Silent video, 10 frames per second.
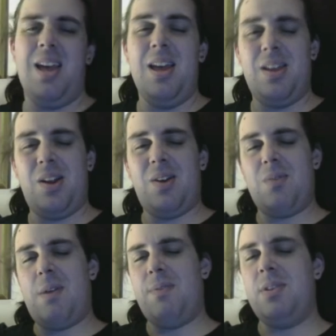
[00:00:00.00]
There are
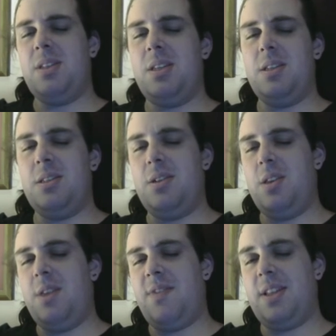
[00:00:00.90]
references to
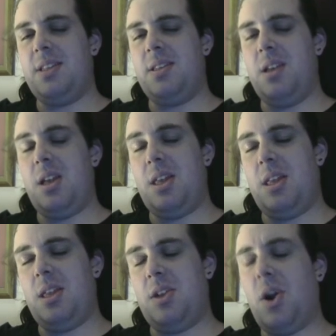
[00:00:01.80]
the events
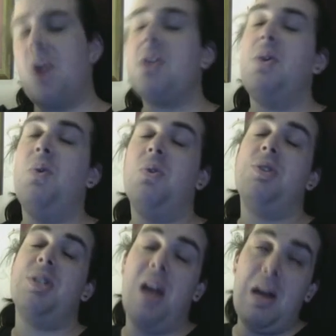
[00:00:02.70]
in the Dark
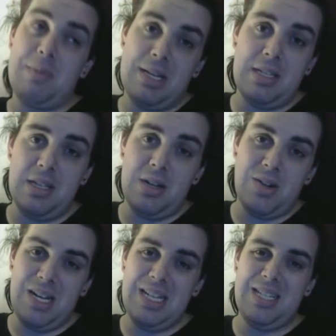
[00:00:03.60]
Horse comic
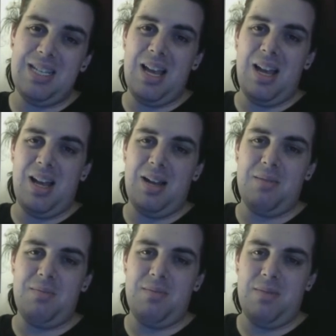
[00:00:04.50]
series,
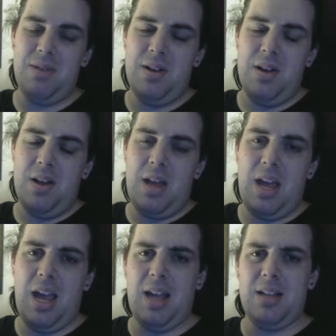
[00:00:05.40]

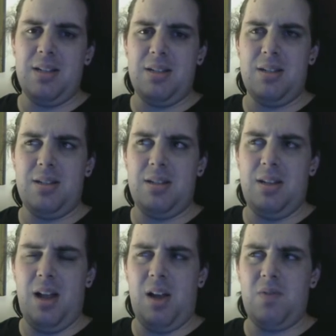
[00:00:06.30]
and
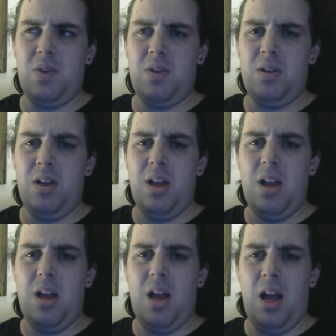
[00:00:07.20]
novel,
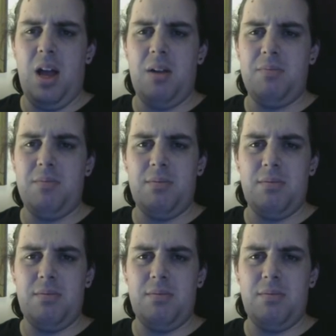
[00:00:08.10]
The